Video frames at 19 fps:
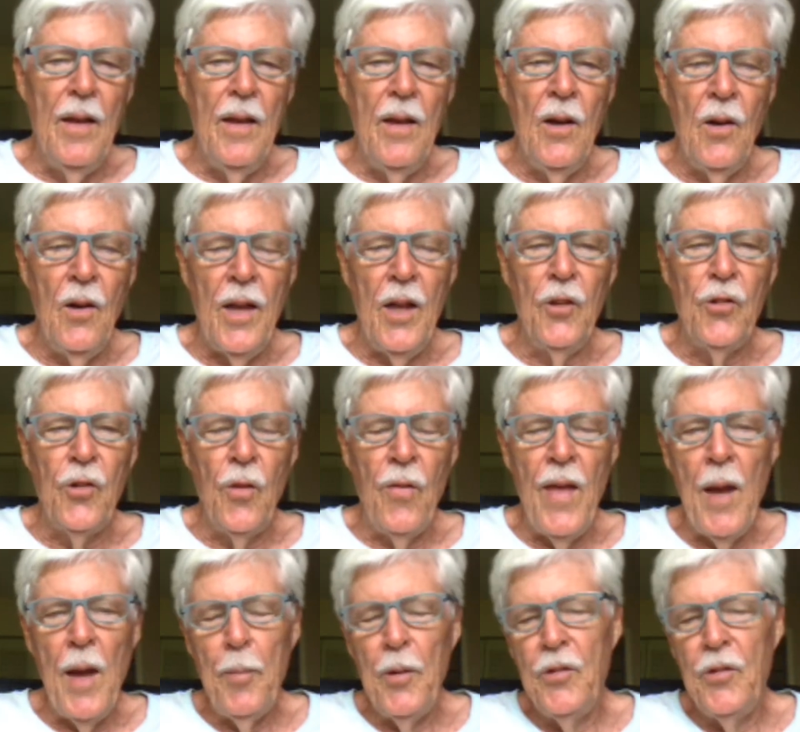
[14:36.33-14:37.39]
Okay, so
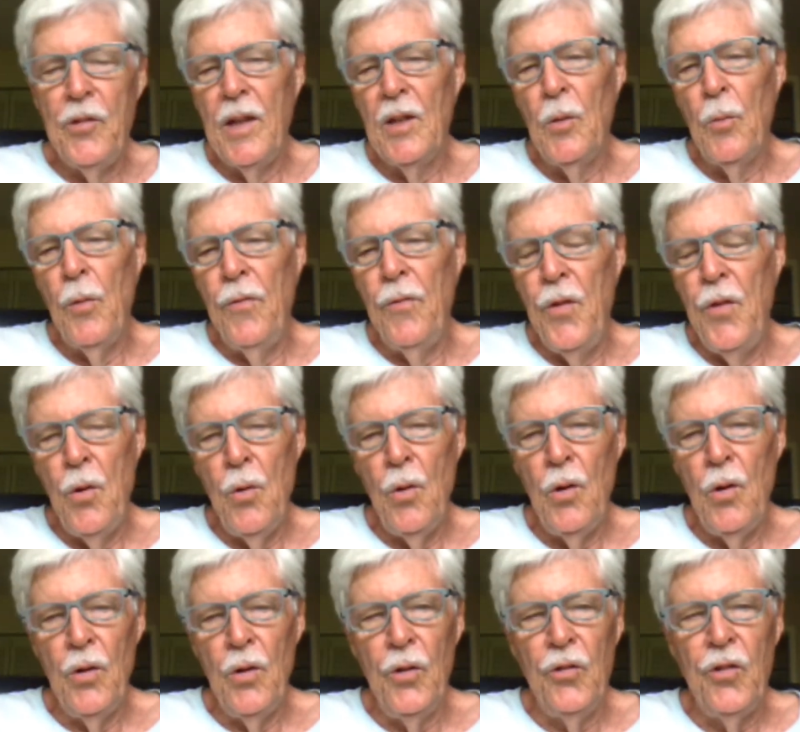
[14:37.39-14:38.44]
that particular
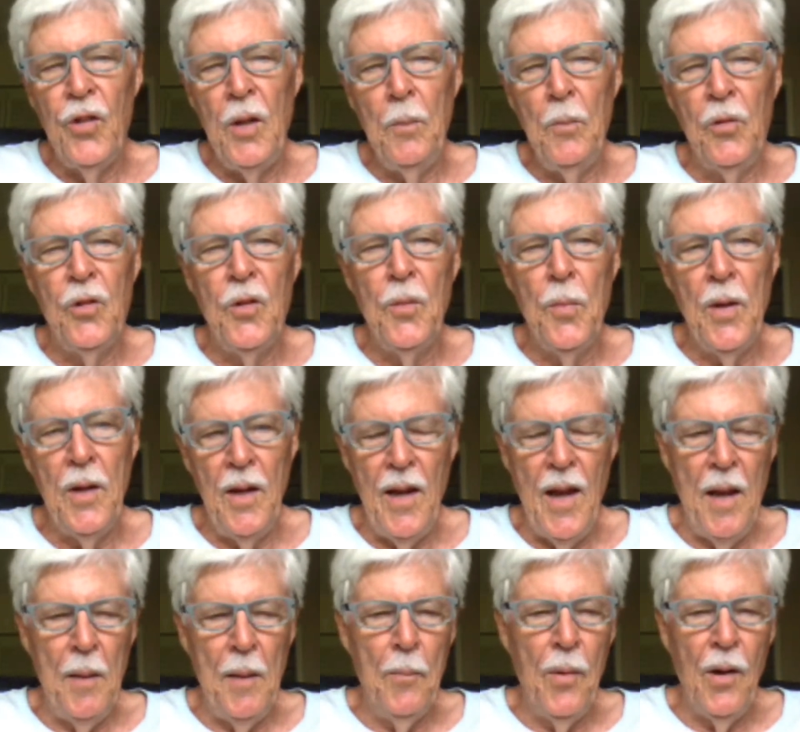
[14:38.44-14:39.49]
reviewer seems to
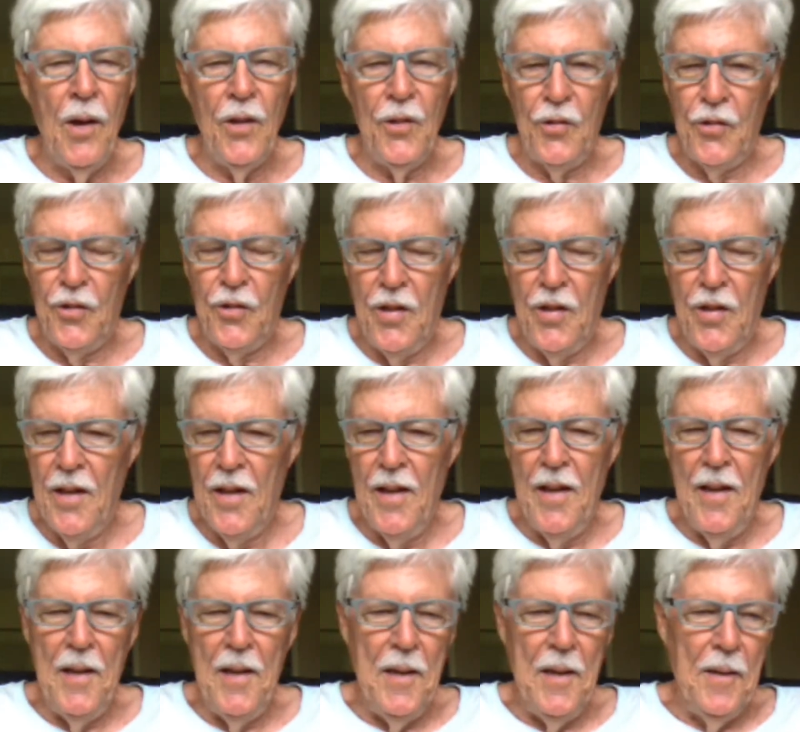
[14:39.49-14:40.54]
be a bust
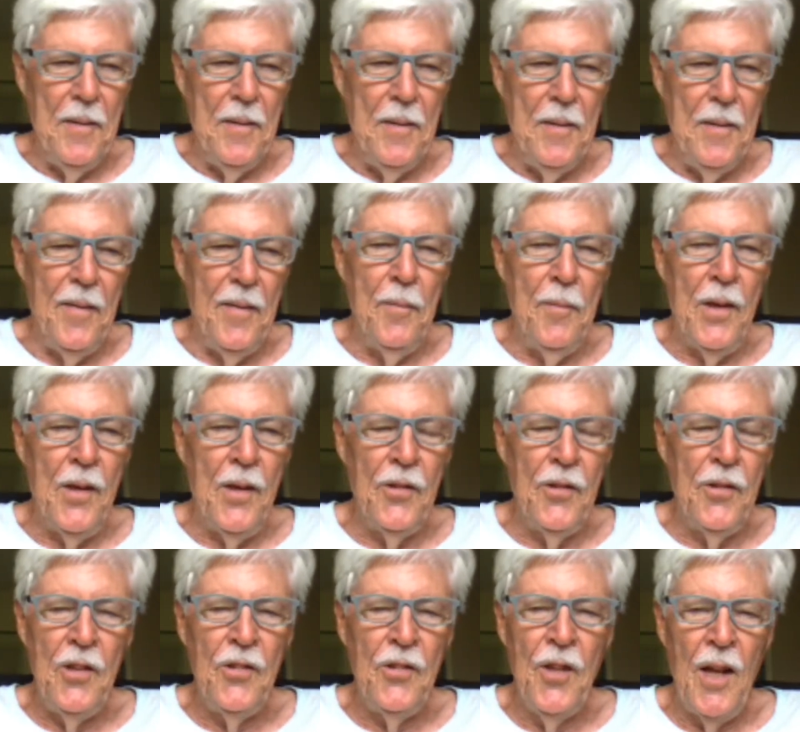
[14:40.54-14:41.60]
because
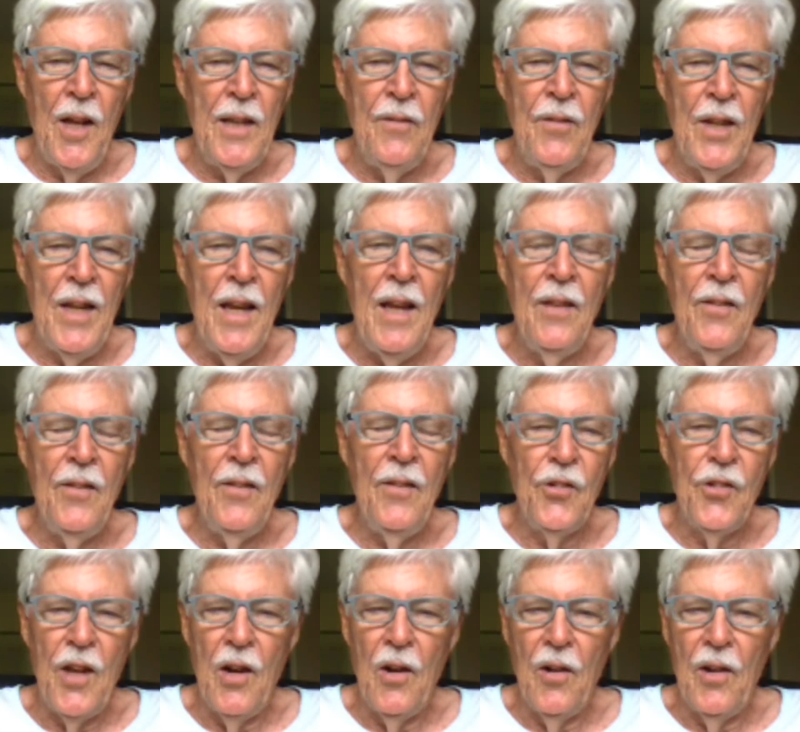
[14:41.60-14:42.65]
he's not even in
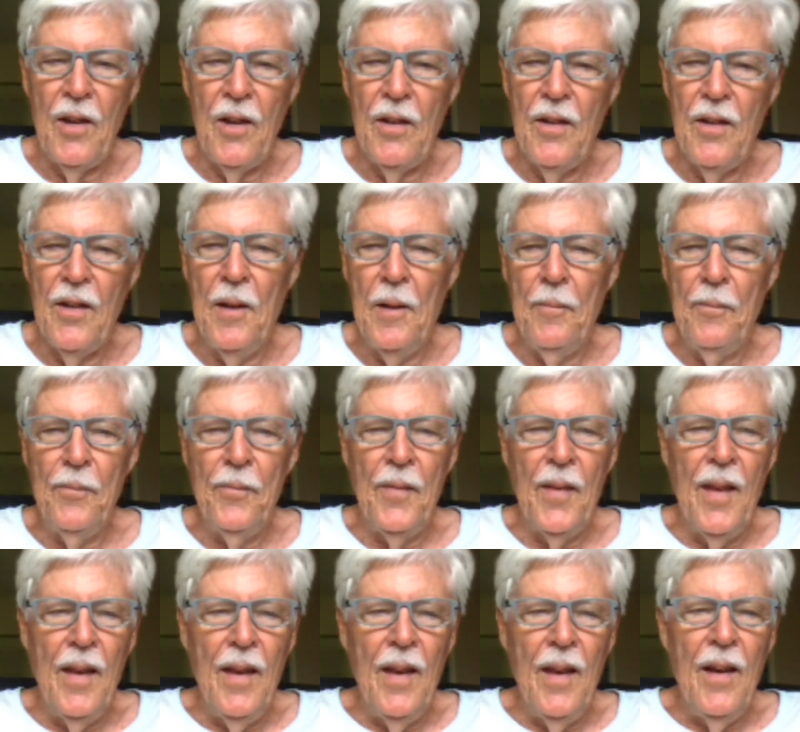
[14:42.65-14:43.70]
this area.
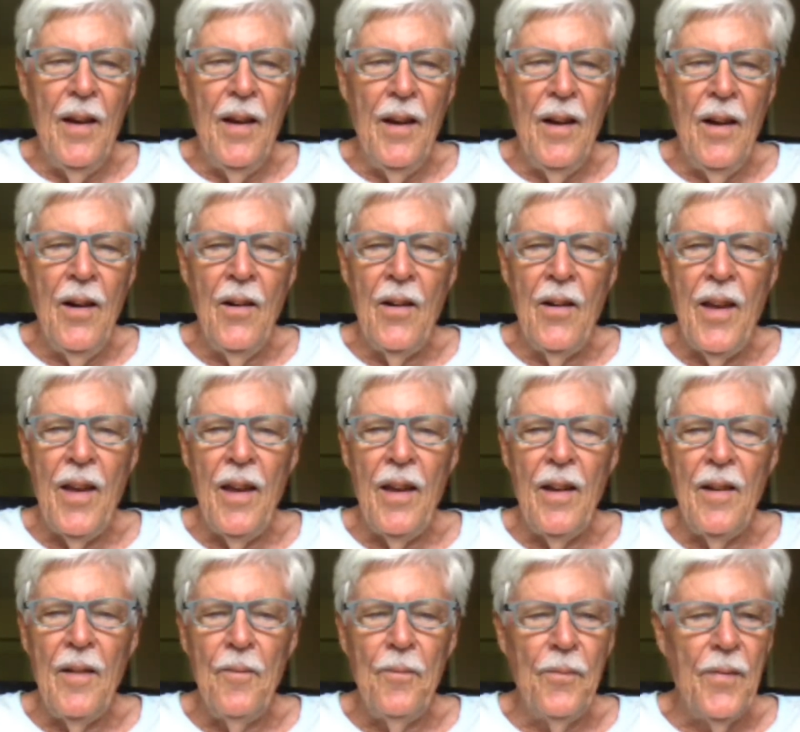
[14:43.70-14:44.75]
Okay,
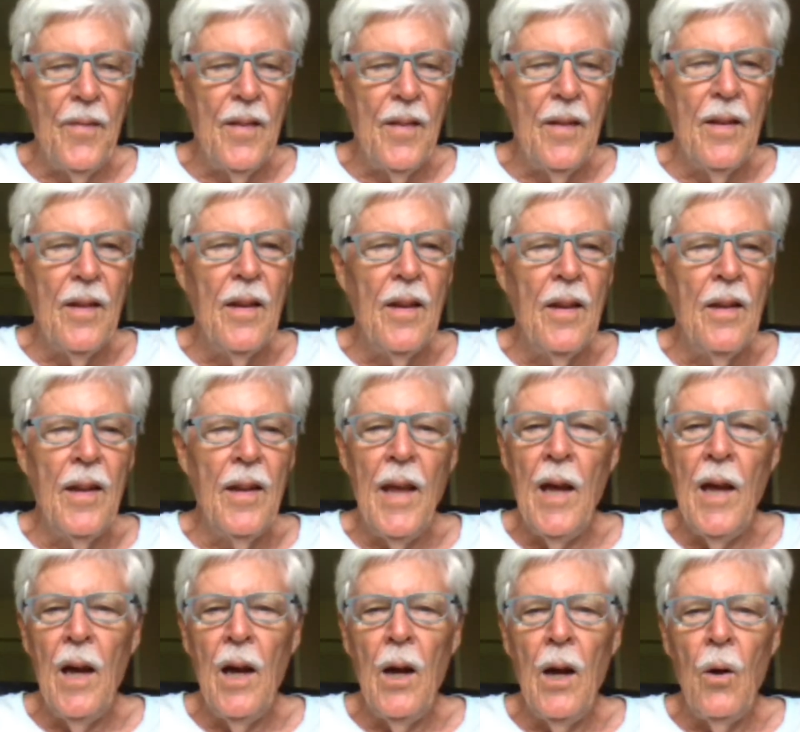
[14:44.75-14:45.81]
and
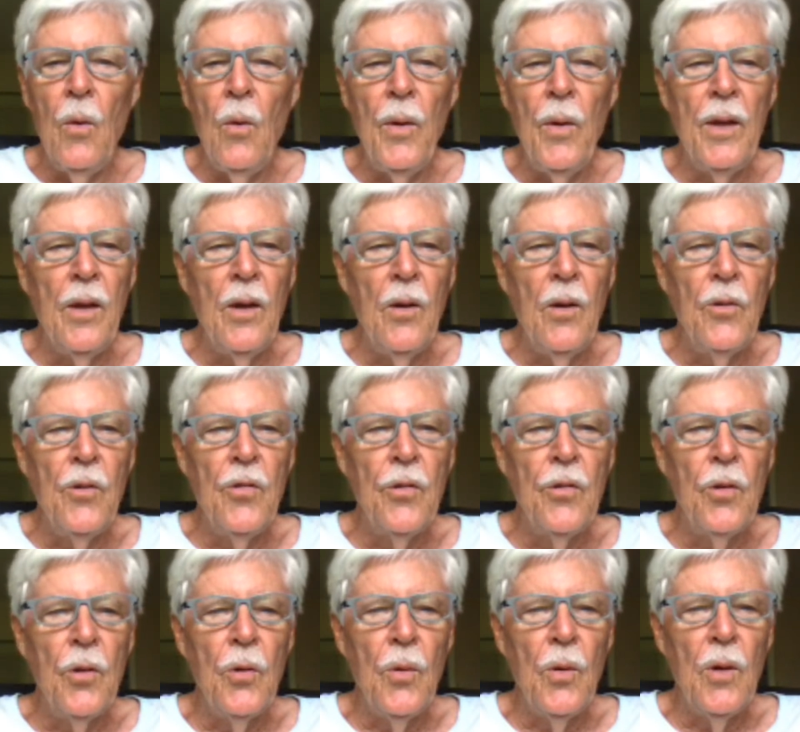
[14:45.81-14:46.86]
now we go
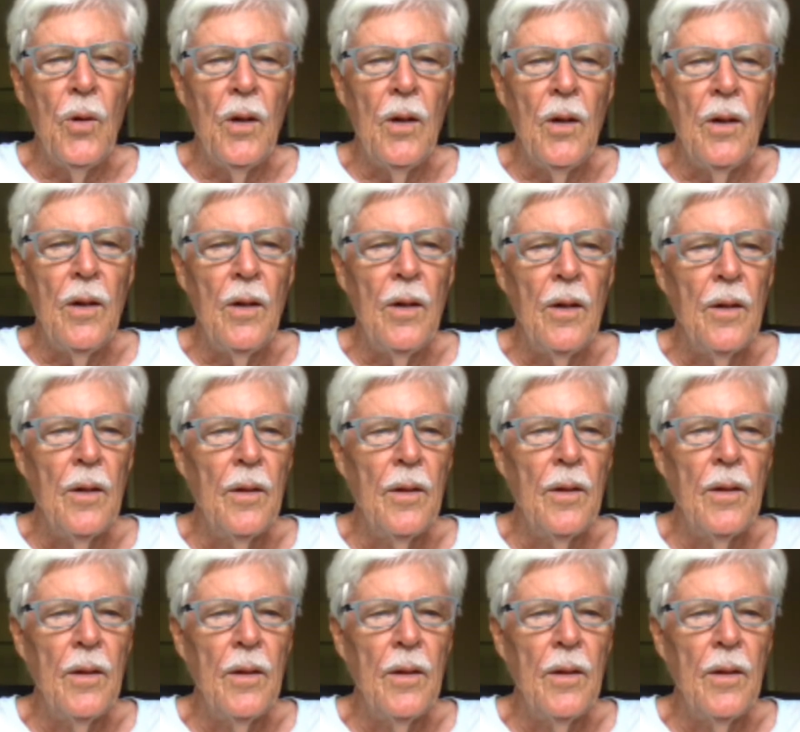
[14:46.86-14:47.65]
to,